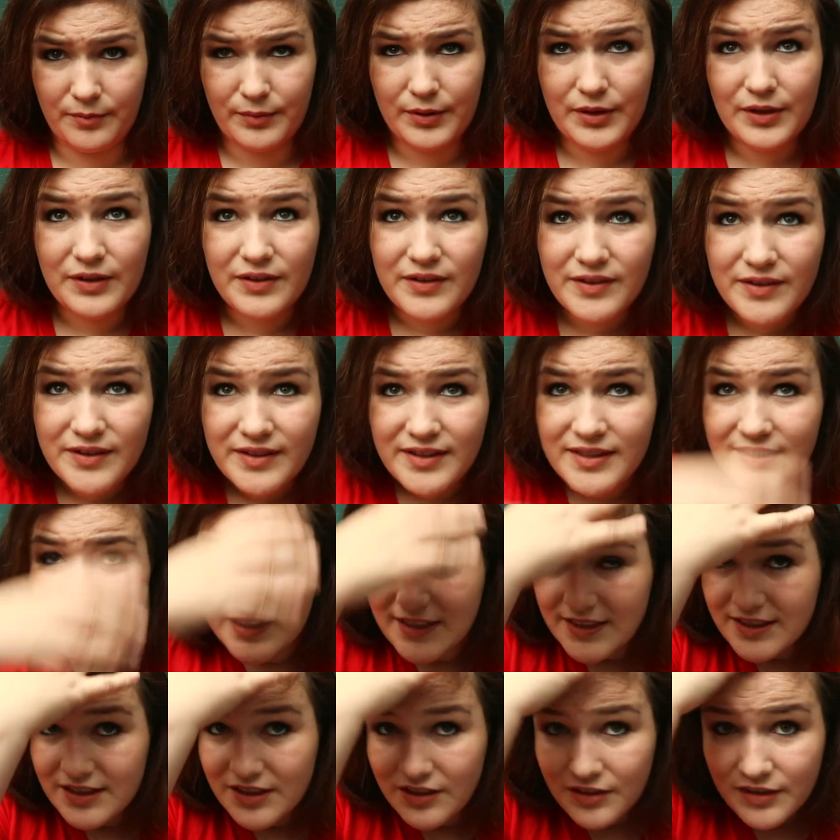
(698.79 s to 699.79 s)
because
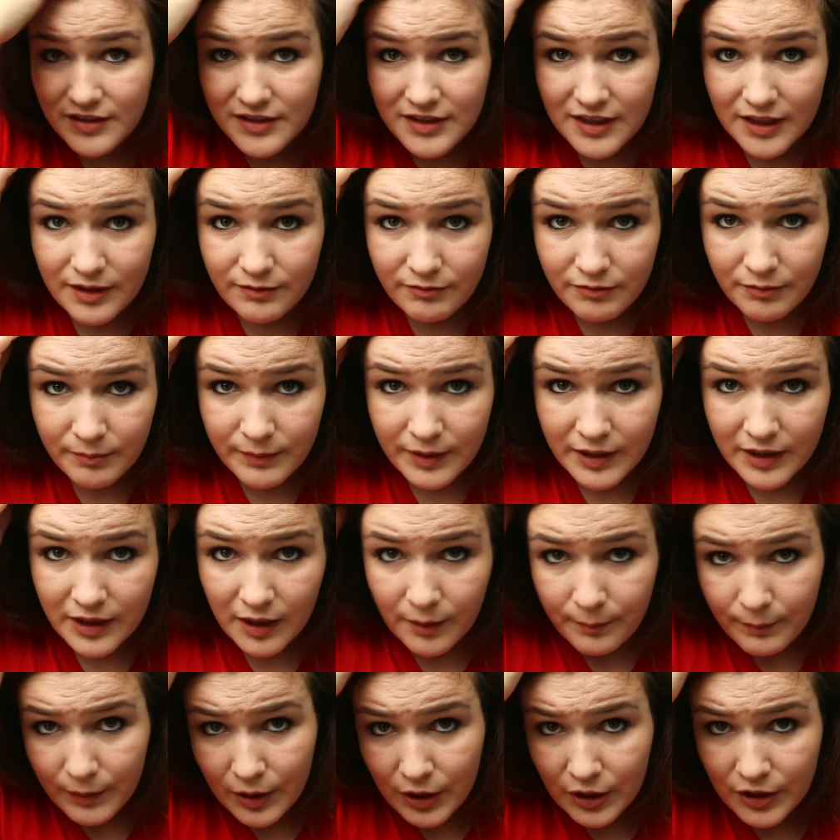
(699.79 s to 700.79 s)
it's not time for me to
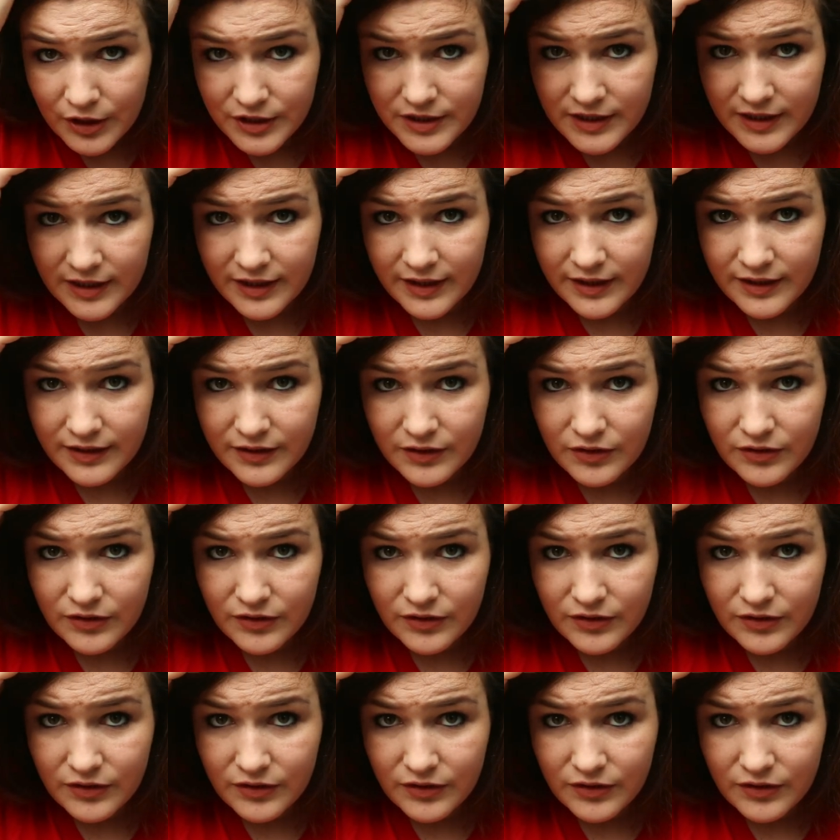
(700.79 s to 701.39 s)
get my hair dyed,